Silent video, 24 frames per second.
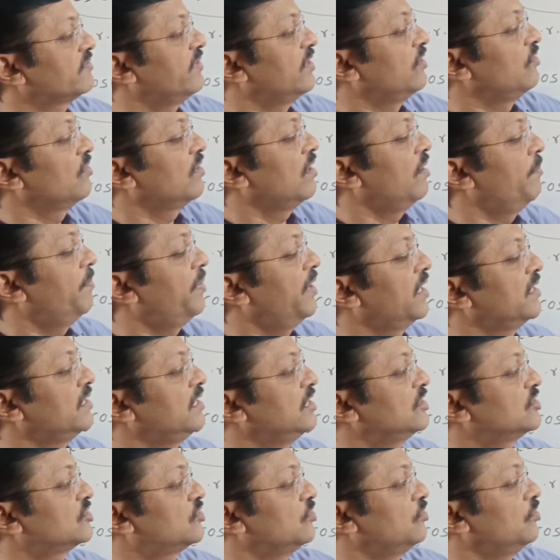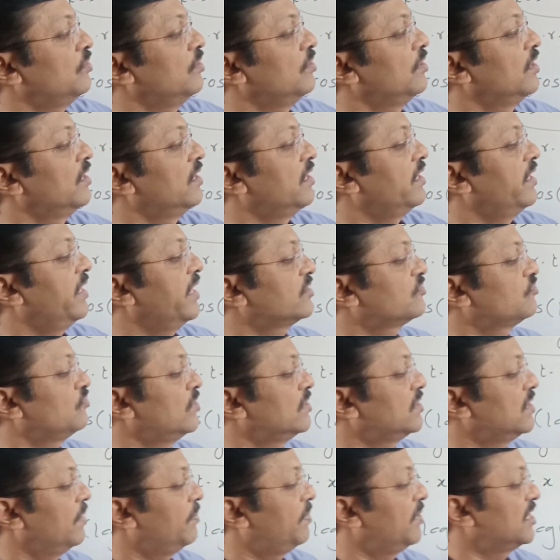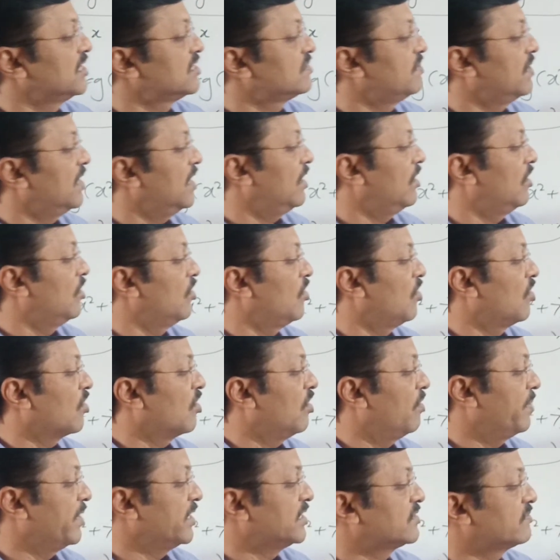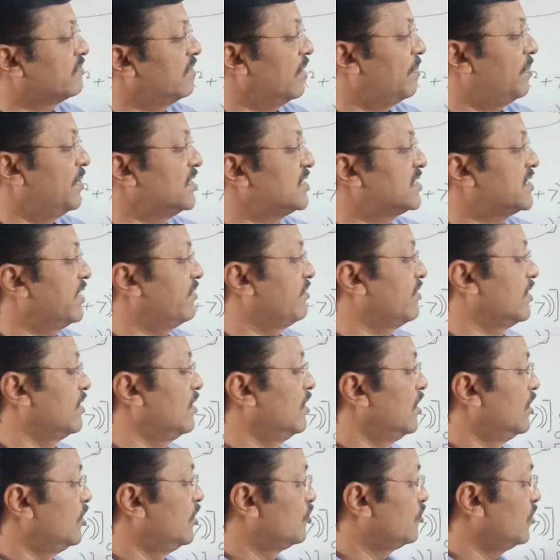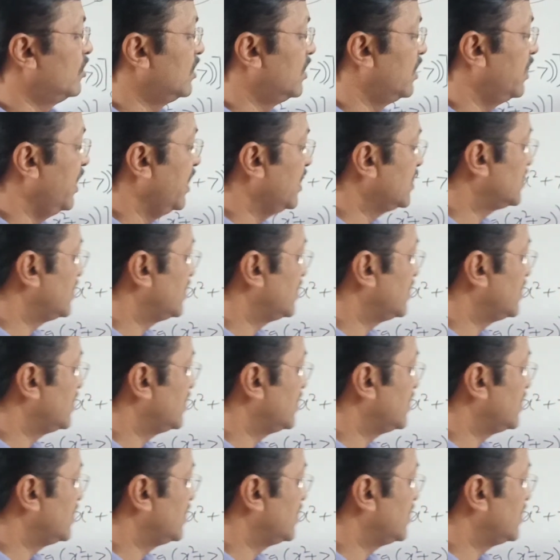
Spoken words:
When you compare these two, x was replaced by log of x square plus 7. So in the next